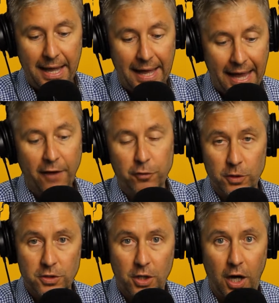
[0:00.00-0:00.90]
after
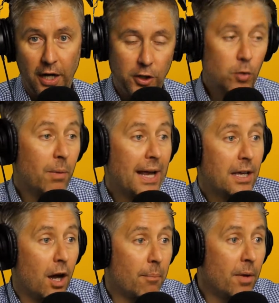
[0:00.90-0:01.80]
it's gone. You might
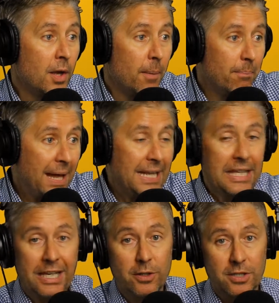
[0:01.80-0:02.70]
come many
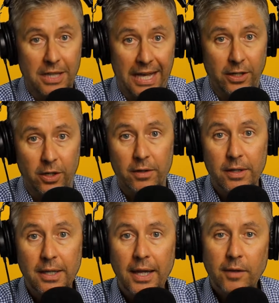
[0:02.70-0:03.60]
years later.
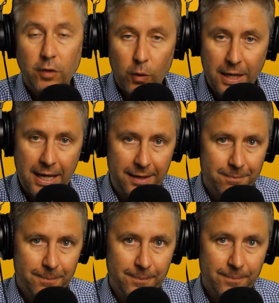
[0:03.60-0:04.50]
It's okay.
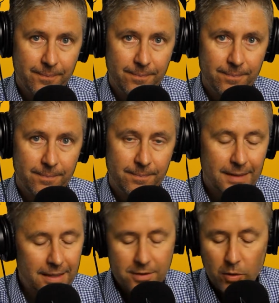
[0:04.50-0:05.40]

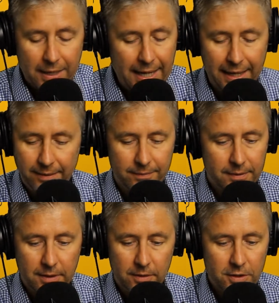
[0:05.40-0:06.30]
It's okay.
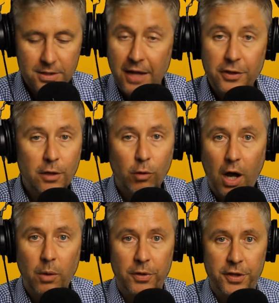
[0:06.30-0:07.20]
There's nothing
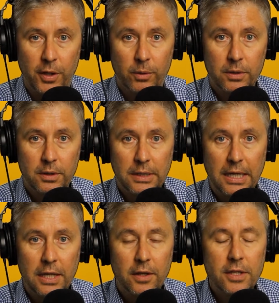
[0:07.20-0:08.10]
wrong with you.
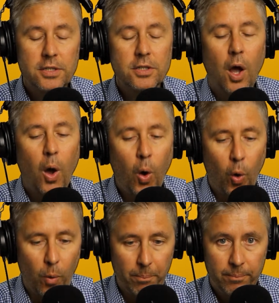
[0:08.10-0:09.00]
This is
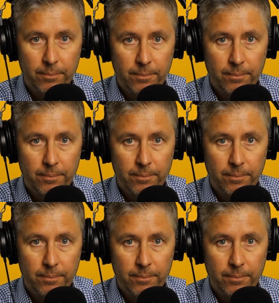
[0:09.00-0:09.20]
home.